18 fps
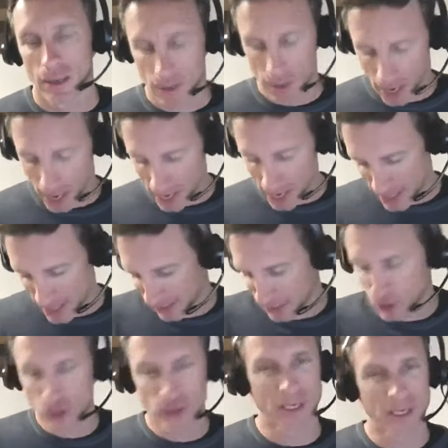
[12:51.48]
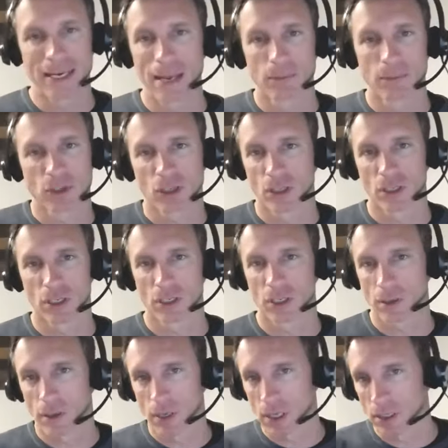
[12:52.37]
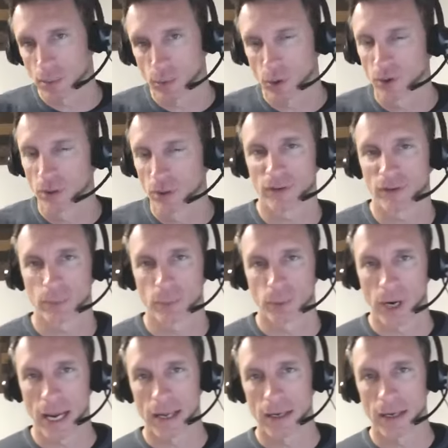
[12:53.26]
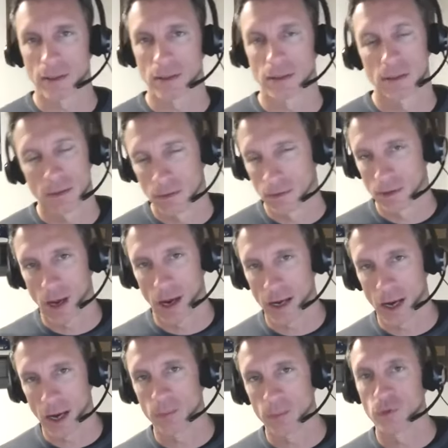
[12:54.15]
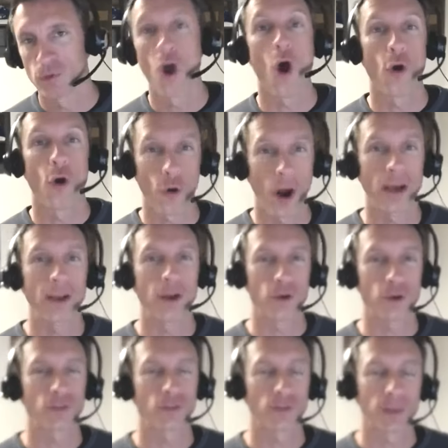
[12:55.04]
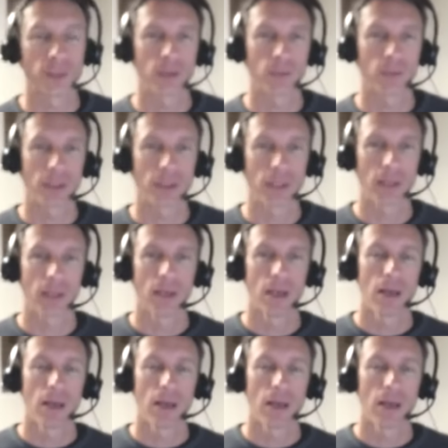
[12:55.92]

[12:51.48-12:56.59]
I just like to use that name just because it's a prolific brand. I know you're familiar with it.